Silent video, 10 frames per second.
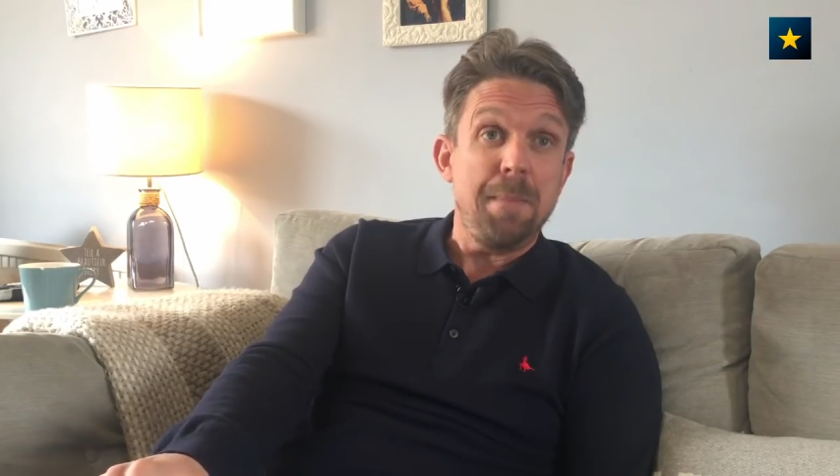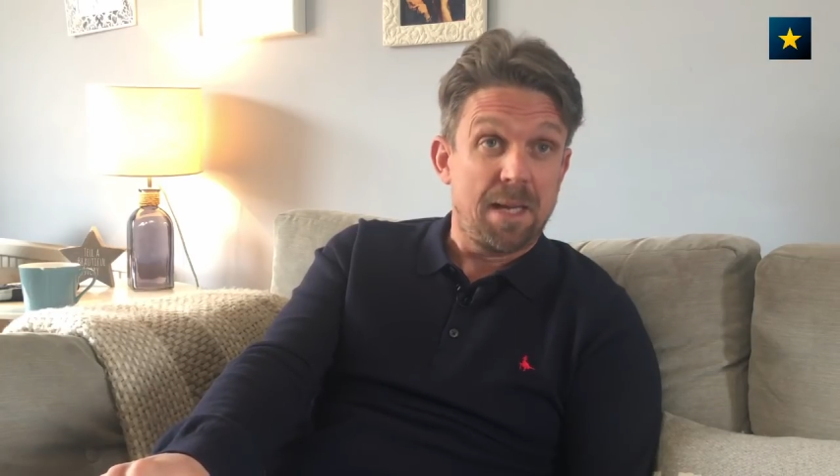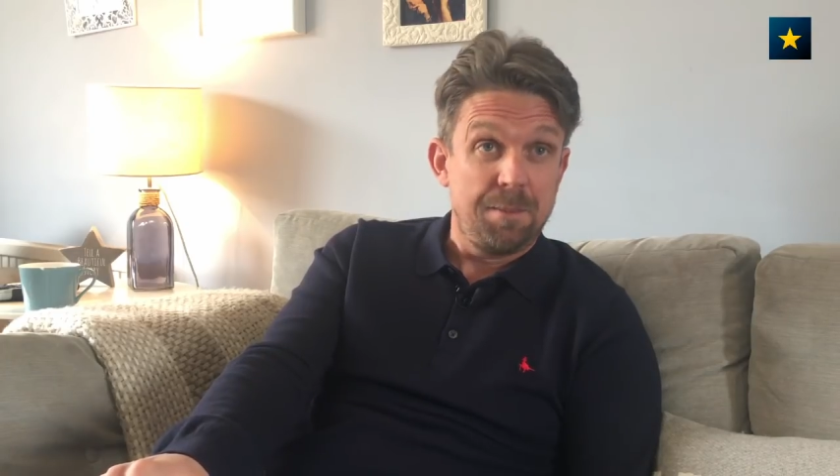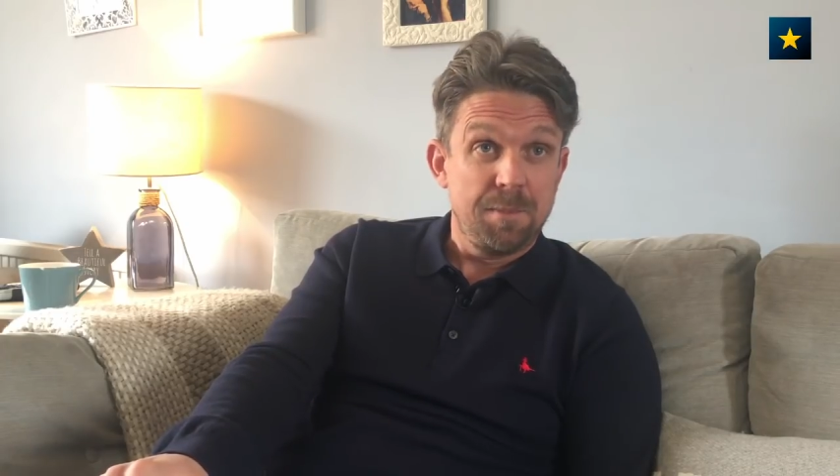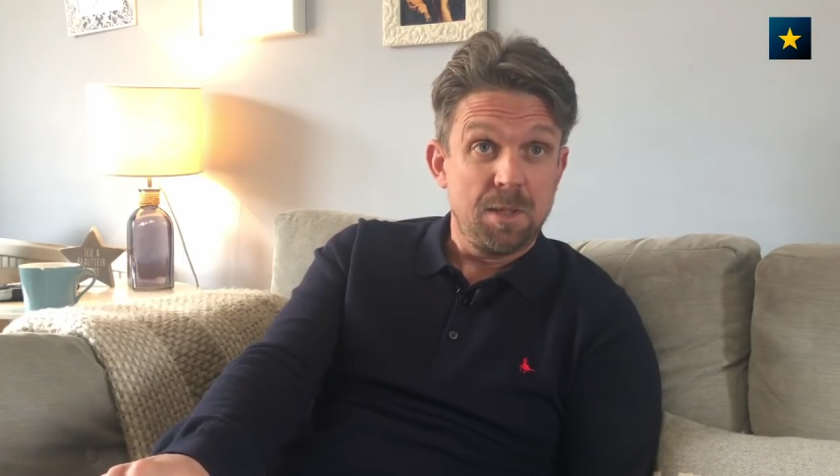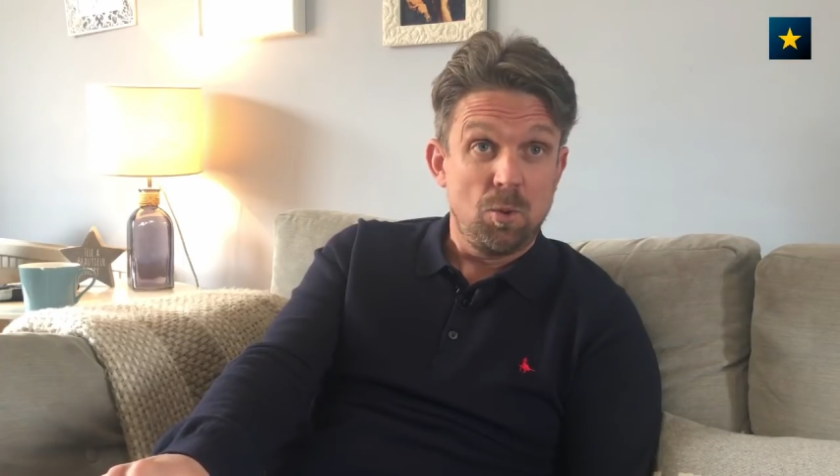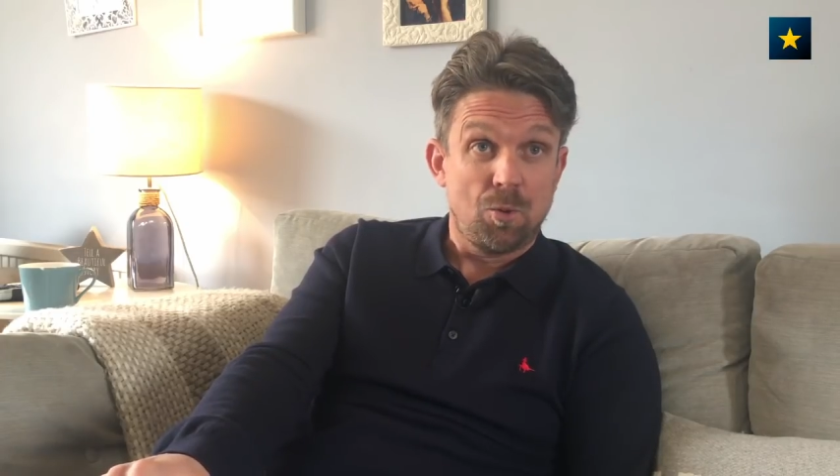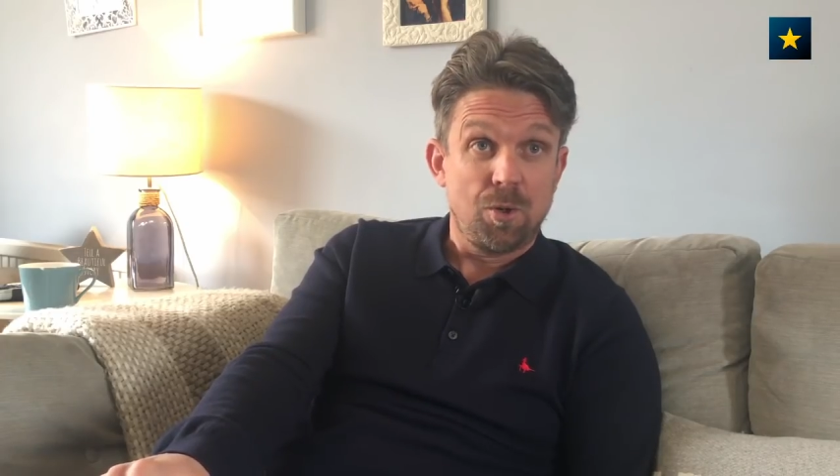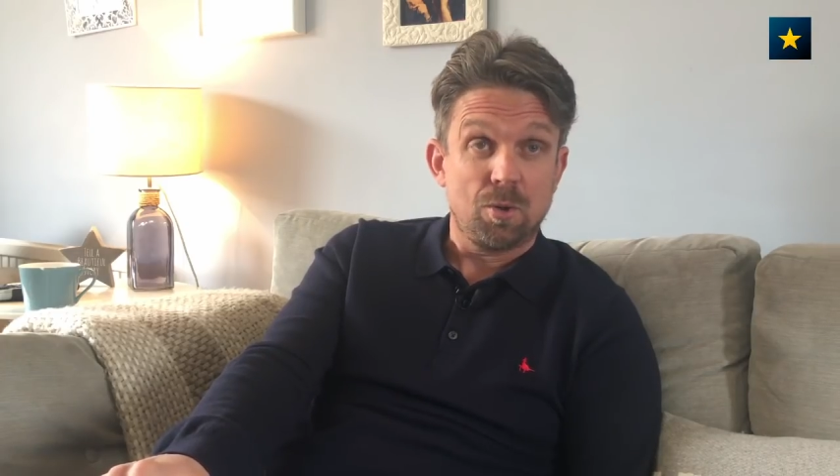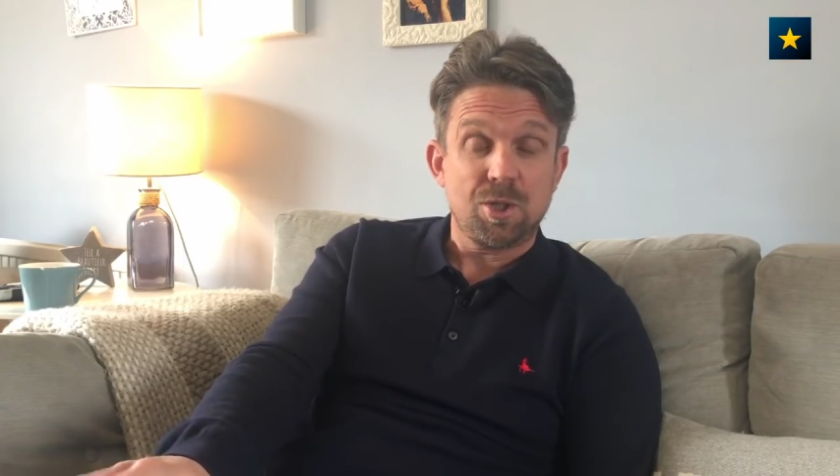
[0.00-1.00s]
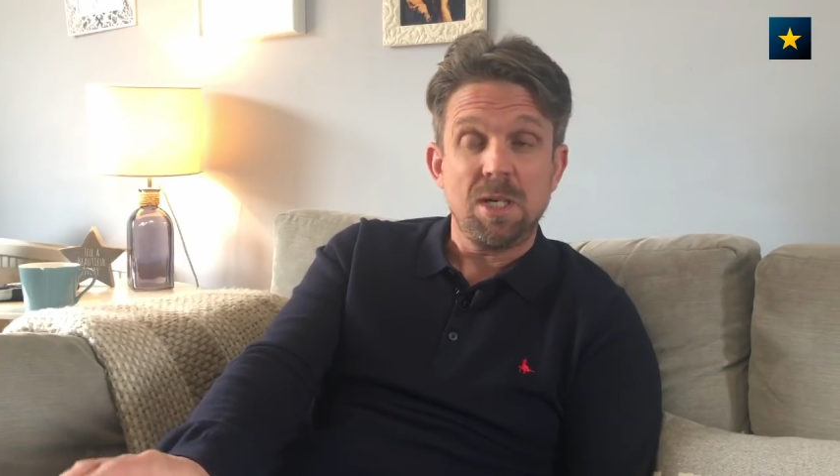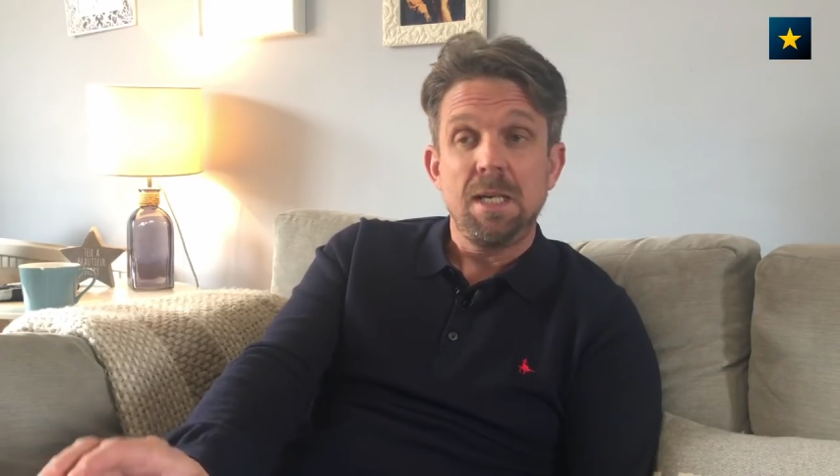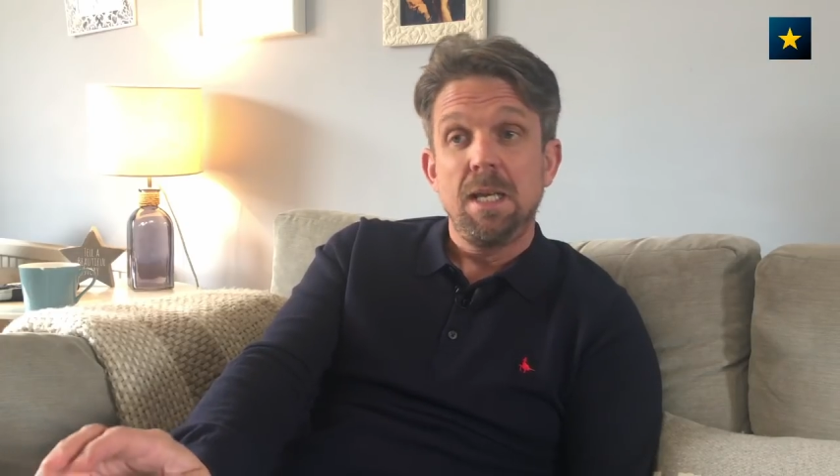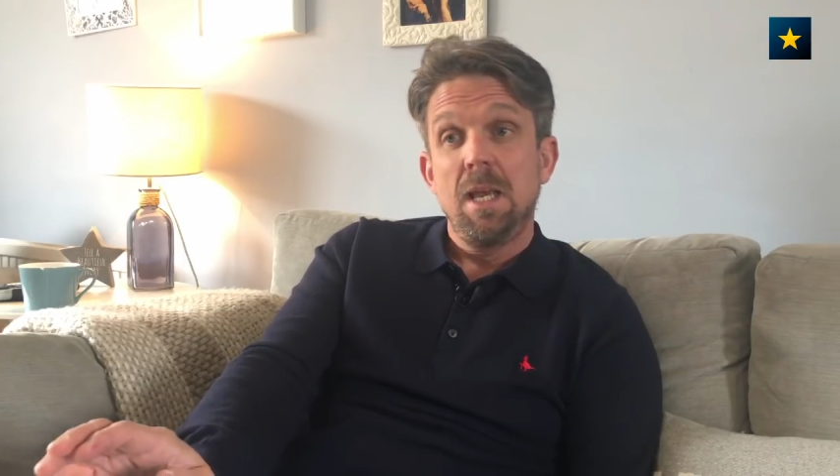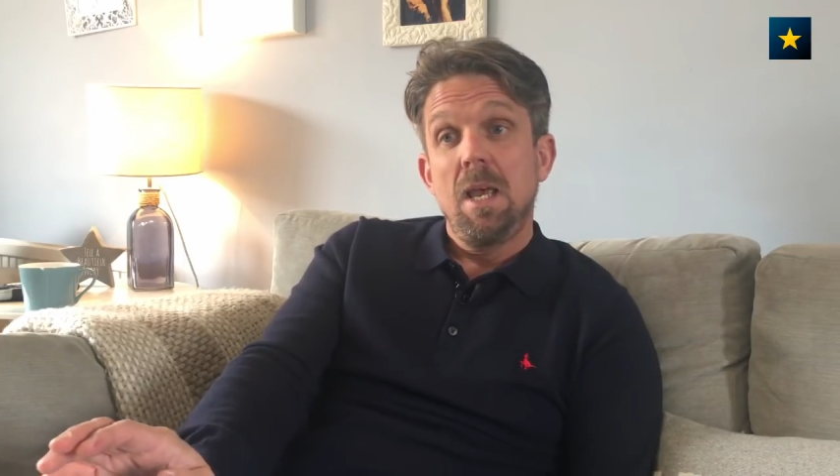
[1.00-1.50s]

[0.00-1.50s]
Middleham in North Yorkshire.